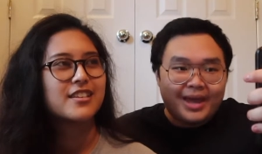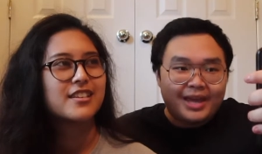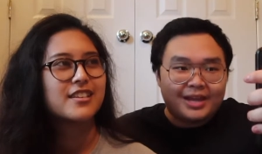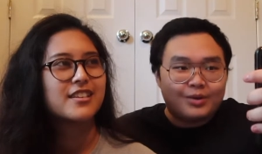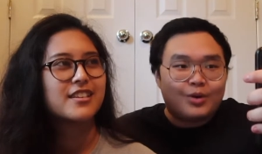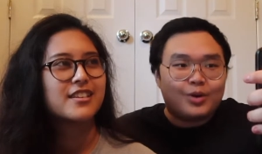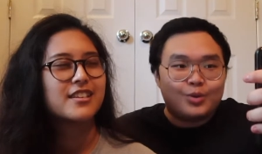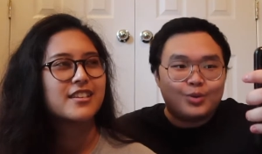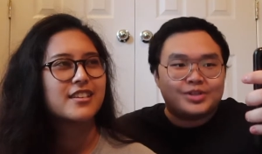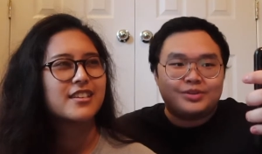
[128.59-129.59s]
Speaker 1: band or who
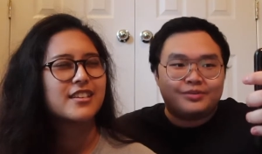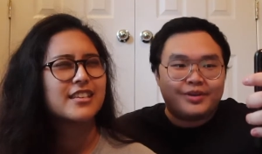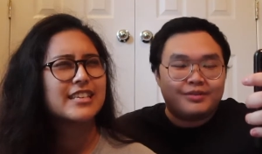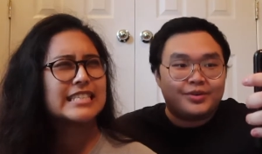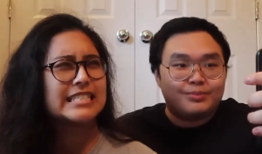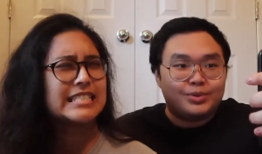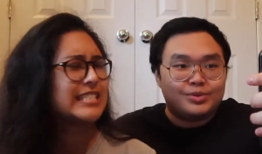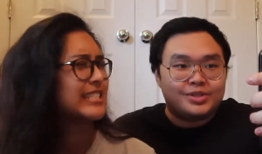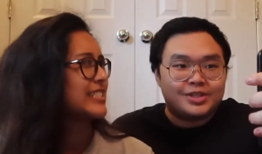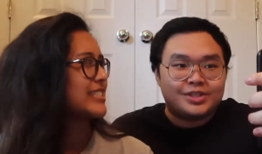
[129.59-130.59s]
is your favorite
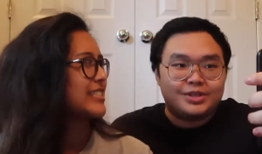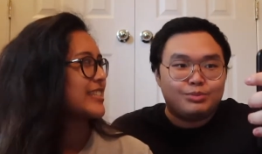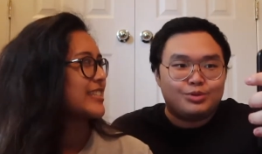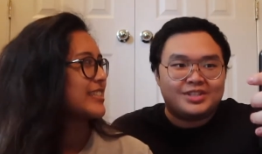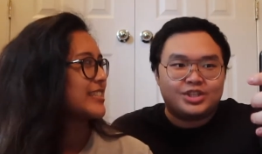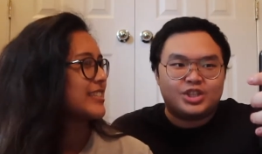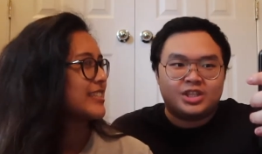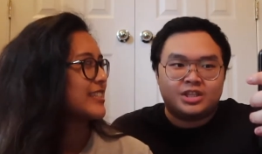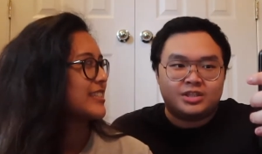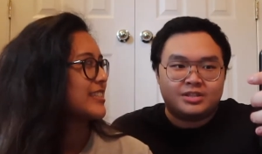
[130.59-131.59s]
musician,
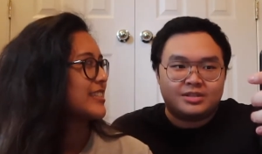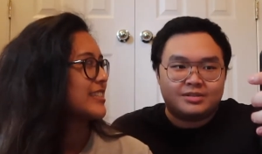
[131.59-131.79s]
musicians?